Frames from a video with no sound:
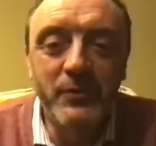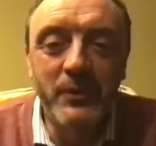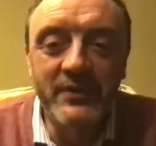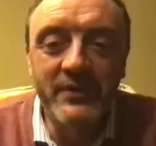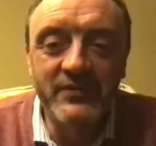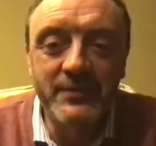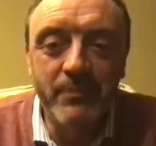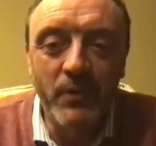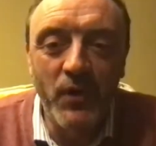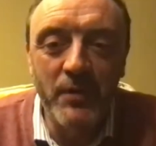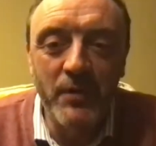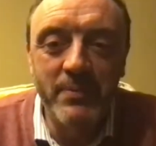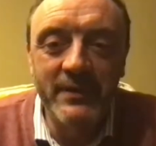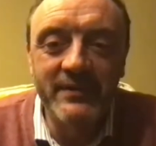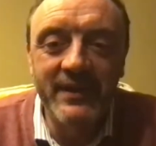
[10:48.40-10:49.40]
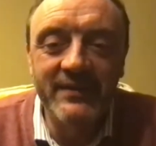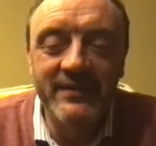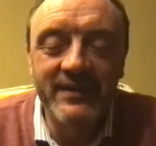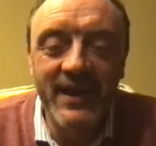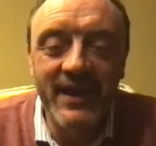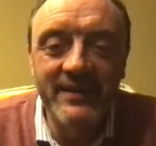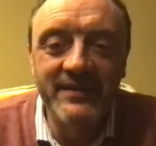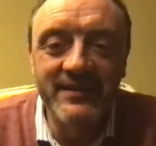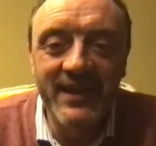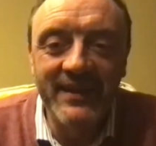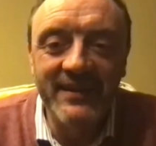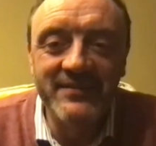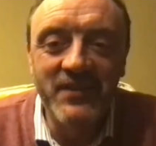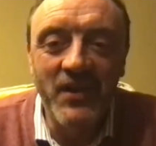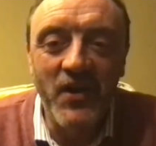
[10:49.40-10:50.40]
disappointment, in the
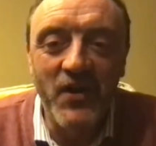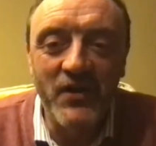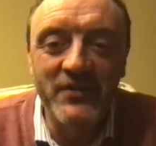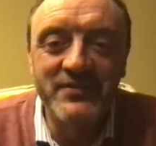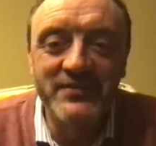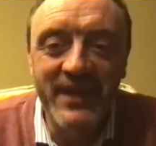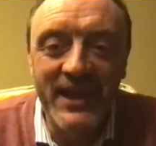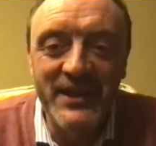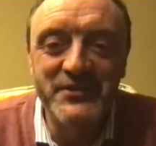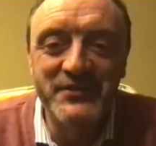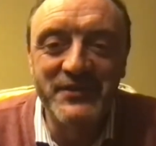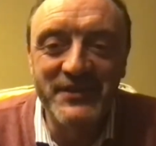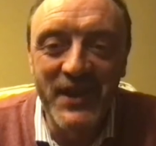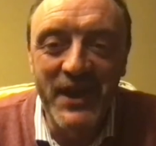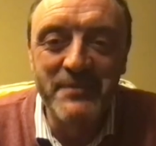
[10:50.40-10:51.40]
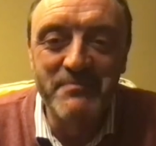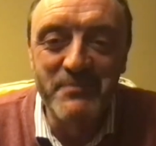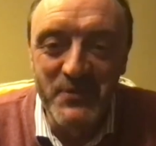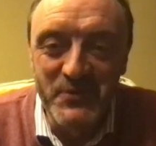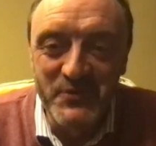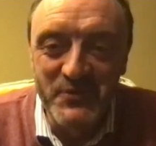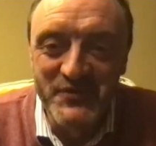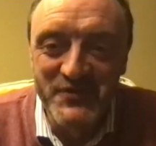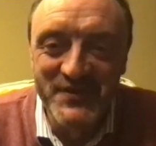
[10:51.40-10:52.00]
1980s, our statue did not move.